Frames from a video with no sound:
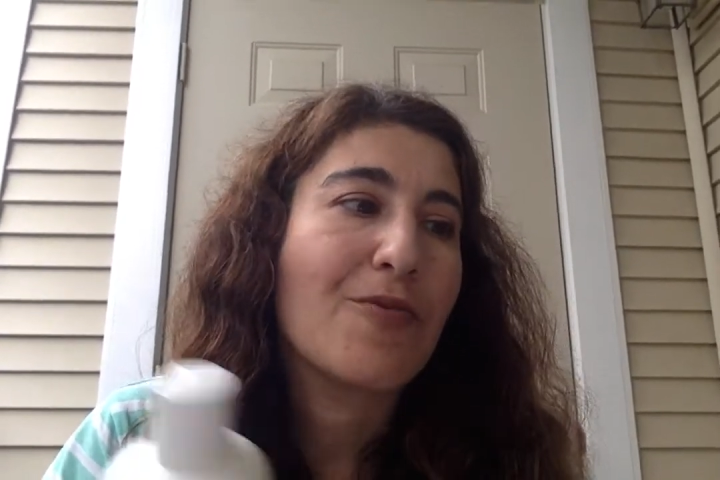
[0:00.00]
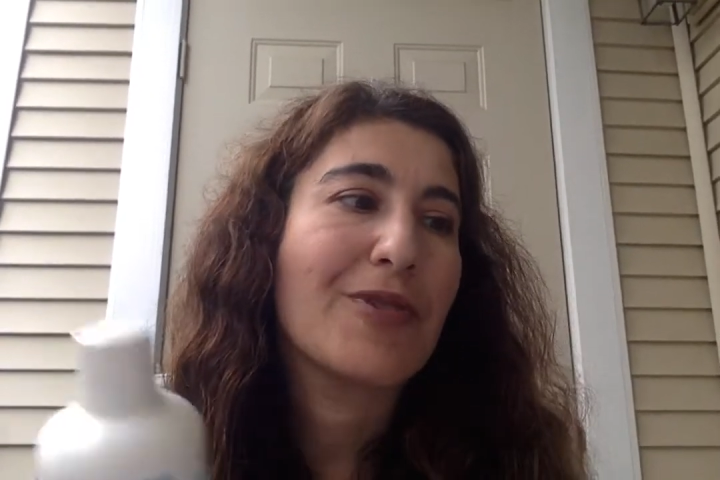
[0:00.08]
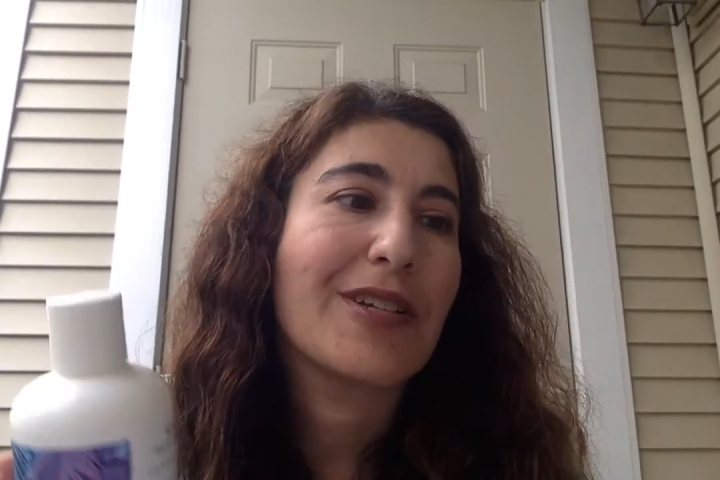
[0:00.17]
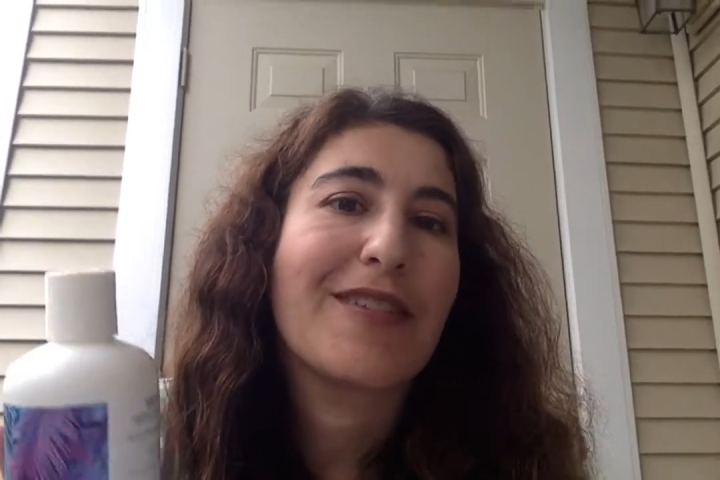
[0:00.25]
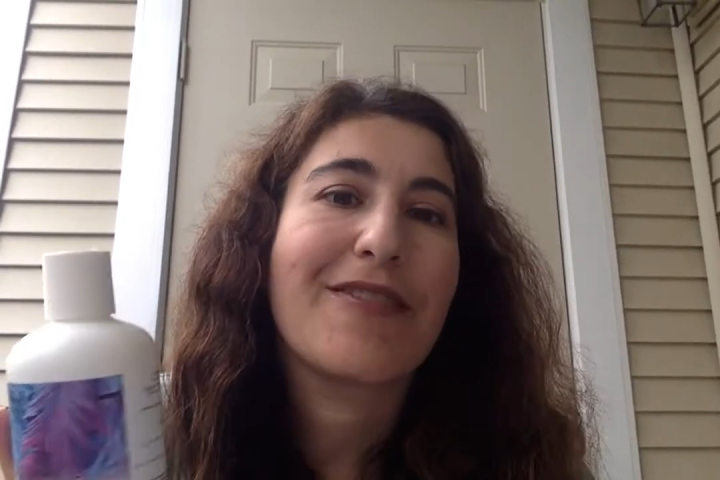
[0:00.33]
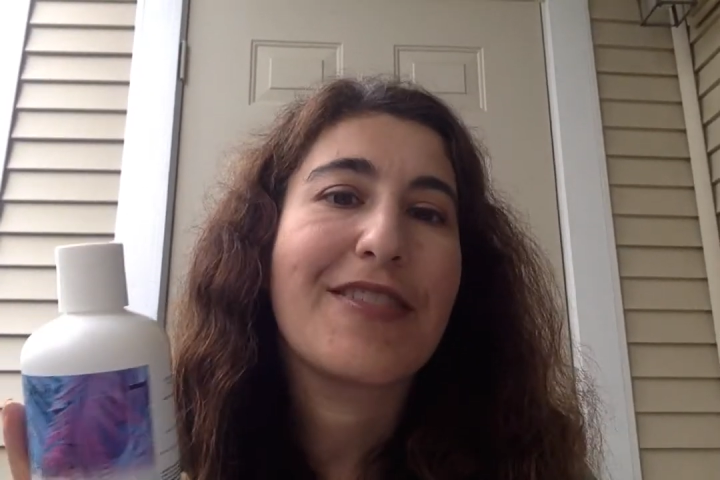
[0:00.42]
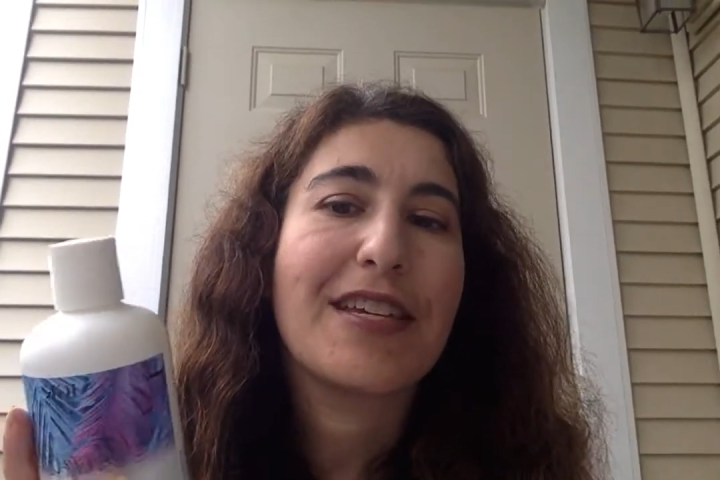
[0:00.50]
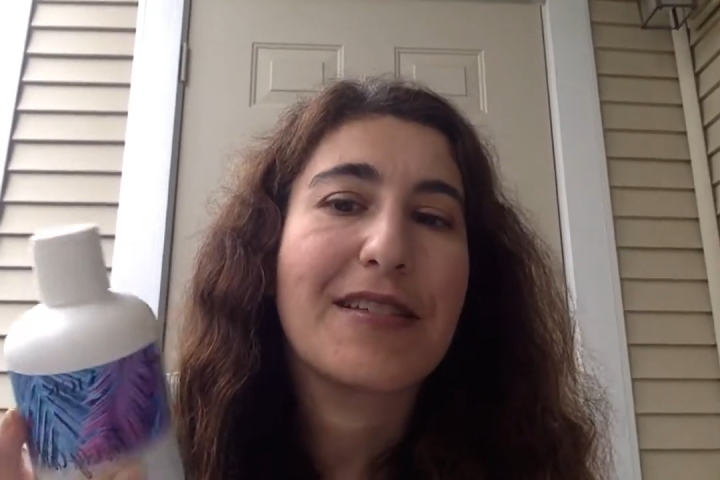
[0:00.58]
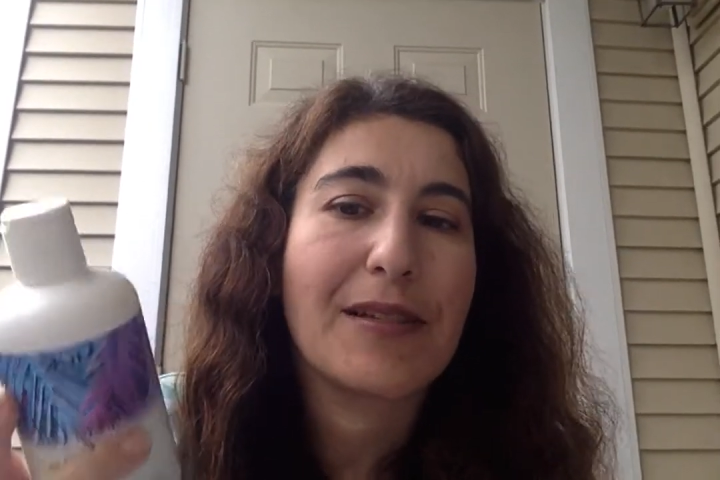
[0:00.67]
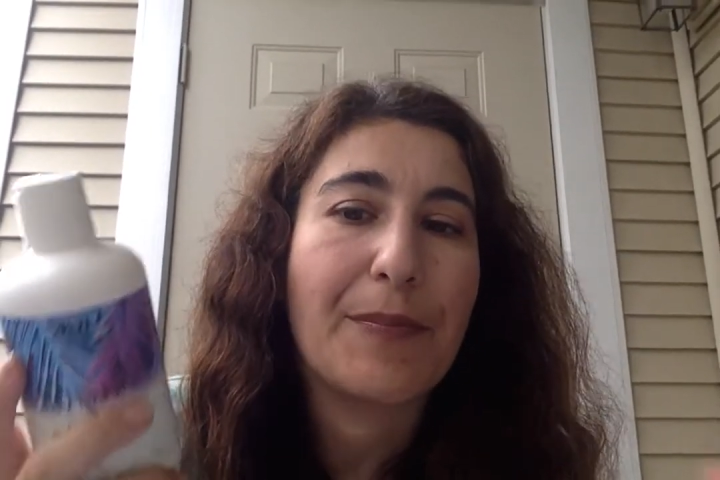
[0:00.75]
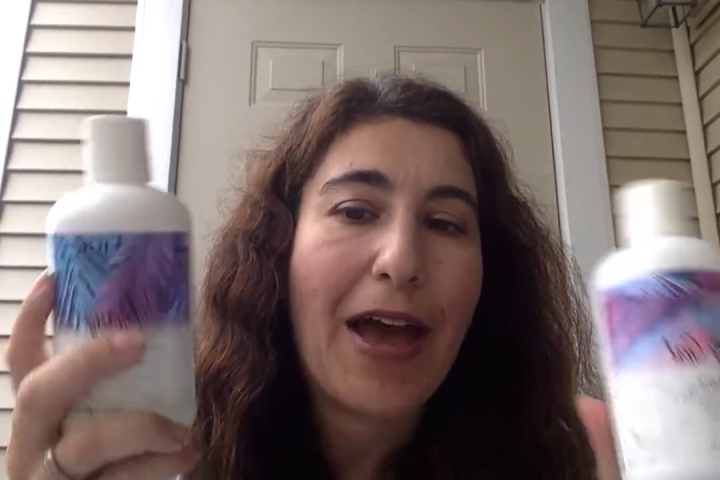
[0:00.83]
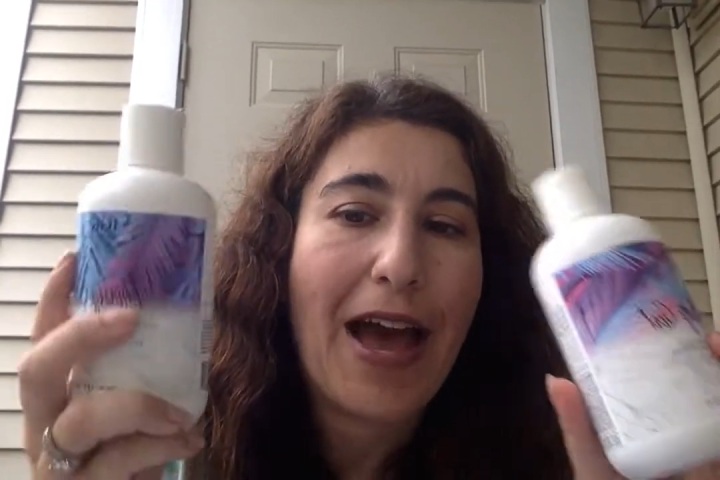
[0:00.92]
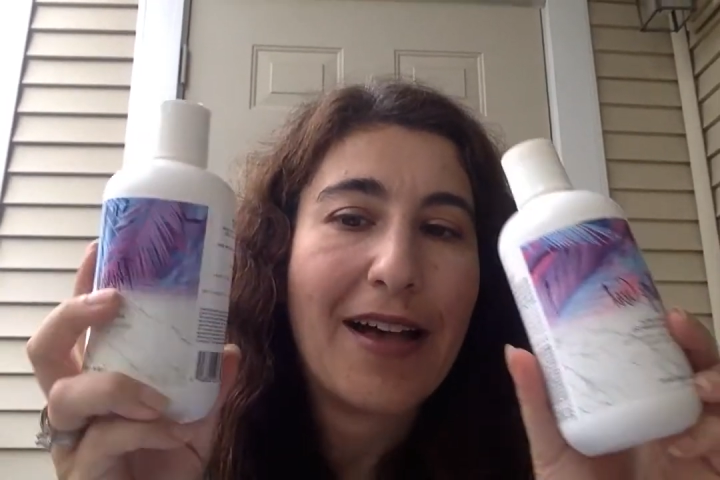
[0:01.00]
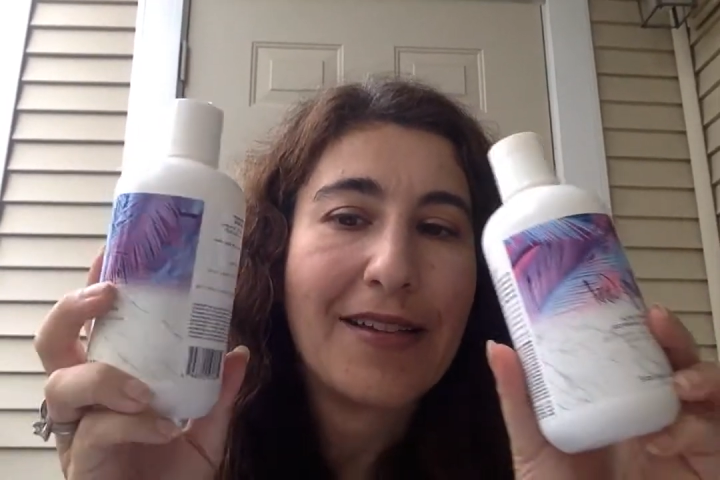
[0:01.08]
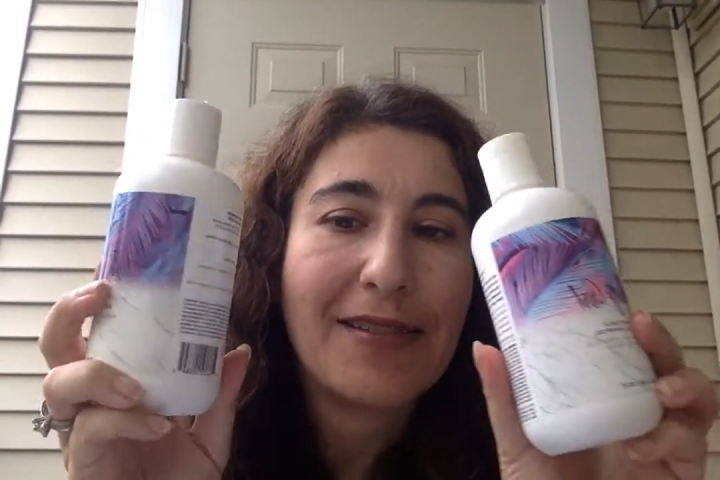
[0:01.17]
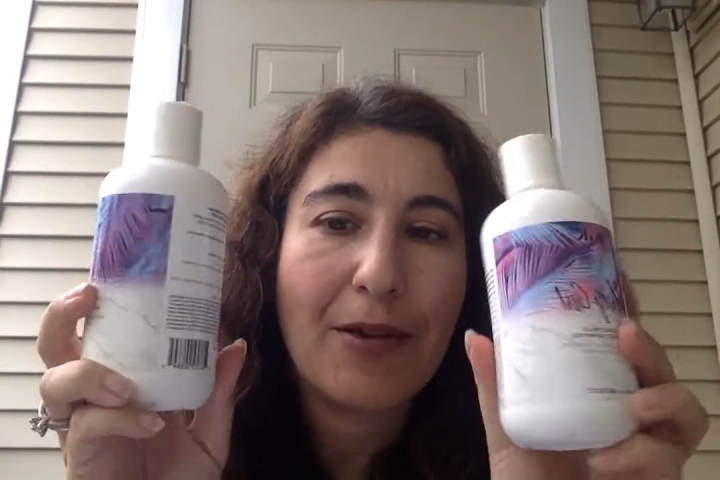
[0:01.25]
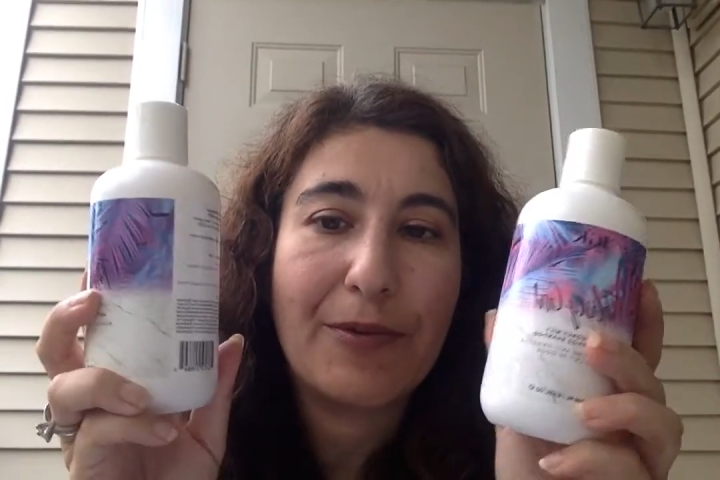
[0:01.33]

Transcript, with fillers: would give this a pass.